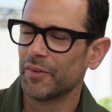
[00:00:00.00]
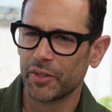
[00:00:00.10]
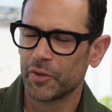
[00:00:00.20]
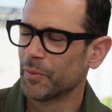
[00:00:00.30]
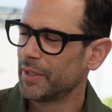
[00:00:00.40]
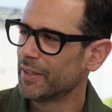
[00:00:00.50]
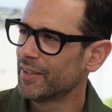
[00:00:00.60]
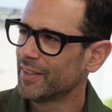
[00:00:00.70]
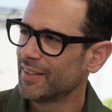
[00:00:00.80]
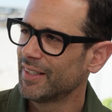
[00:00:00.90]

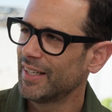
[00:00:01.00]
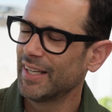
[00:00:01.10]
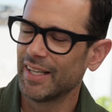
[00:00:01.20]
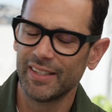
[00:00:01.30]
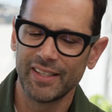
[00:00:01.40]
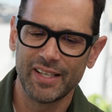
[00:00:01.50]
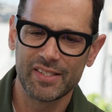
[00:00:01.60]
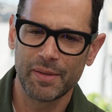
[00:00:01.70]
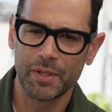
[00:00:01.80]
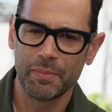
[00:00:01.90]
career and
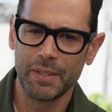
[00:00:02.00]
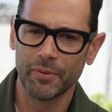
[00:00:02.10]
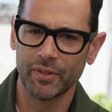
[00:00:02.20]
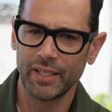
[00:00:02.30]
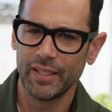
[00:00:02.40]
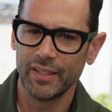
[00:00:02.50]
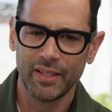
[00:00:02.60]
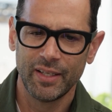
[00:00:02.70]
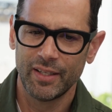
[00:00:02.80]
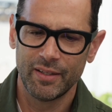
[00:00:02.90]
some of the people in it.
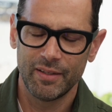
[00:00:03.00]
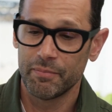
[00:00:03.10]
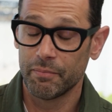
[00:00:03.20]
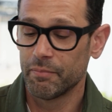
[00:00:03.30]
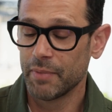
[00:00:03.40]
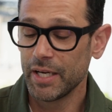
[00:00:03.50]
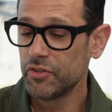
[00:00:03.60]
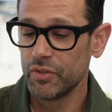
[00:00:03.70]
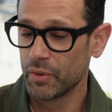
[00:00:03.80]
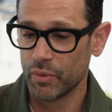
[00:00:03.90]
Mind
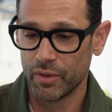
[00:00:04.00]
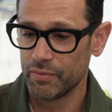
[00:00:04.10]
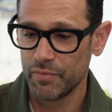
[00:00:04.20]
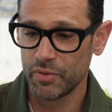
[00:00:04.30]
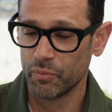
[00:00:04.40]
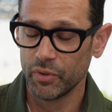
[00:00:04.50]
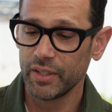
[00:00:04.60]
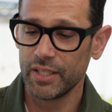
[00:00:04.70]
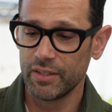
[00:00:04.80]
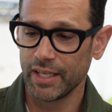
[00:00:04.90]
you, there were some
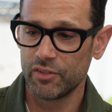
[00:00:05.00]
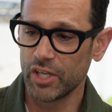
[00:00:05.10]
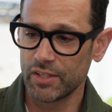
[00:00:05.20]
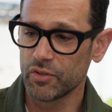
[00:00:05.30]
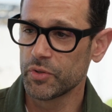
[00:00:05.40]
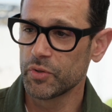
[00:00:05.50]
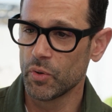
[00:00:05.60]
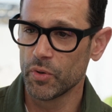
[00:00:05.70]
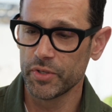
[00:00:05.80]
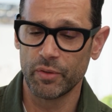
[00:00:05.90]
really gentle
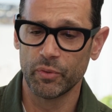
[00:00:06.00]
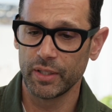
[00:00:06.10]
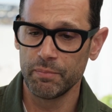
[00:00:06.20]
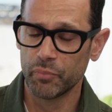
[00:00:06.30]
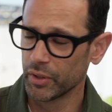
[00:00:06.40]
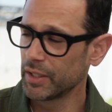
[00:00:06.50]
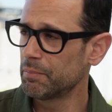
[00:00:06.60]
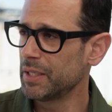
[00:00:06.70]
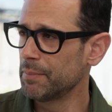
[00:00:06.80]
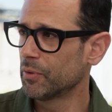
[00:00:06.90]
souls and really
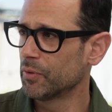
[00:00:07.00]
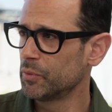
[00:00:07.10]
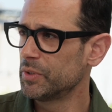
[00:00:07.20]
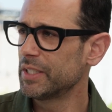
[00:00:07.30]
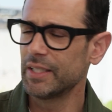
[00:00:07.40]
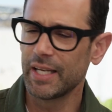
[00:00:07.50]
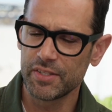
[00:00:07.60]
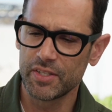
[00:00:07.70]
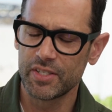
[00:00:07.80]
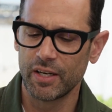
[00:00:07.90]
brilliant people who didn't
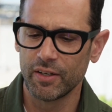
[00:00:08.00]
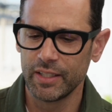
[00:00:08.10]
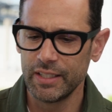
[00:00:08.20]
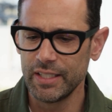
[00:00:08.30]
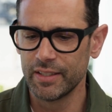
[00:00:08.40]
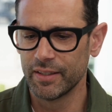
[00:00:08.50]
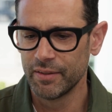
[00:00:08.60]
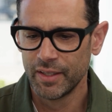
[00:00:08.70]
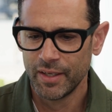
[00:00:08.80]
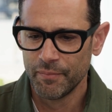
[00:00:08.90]
necessarily need to
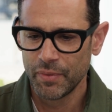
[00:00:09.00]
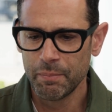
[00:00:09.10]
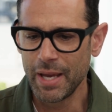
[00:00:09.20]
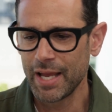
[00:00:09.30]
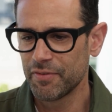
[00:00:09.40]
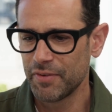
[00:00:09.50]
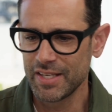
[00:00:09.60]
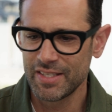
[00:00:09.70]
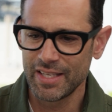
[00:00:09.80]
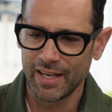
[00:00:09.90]

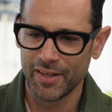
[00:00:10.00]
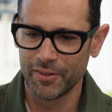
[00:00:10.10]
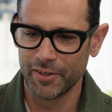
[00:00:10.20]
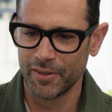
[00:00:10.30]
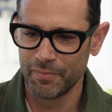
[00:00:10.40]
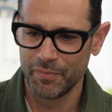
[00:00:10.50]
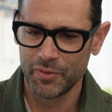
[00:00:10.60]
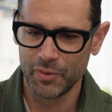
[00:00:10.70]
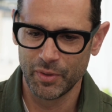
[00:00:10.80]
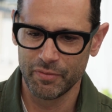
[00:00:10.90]
manifest that other
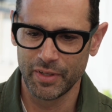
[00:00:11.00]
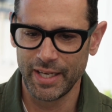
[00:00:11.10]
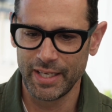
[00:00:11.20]
sort of